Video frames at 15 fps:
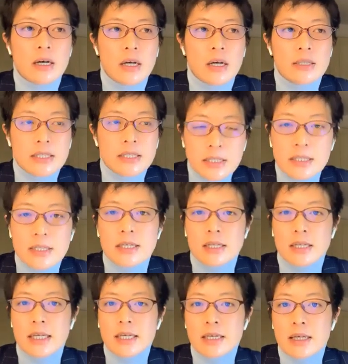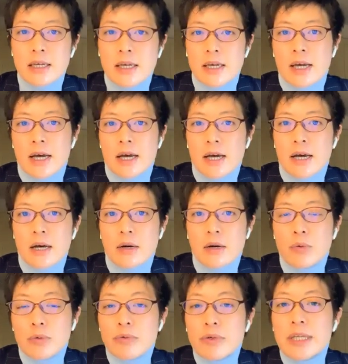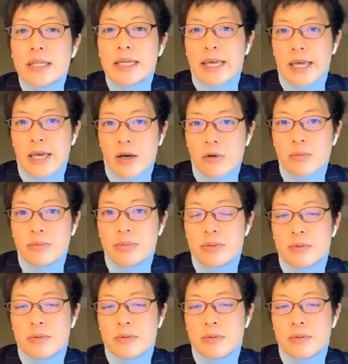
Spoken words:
consistently will really help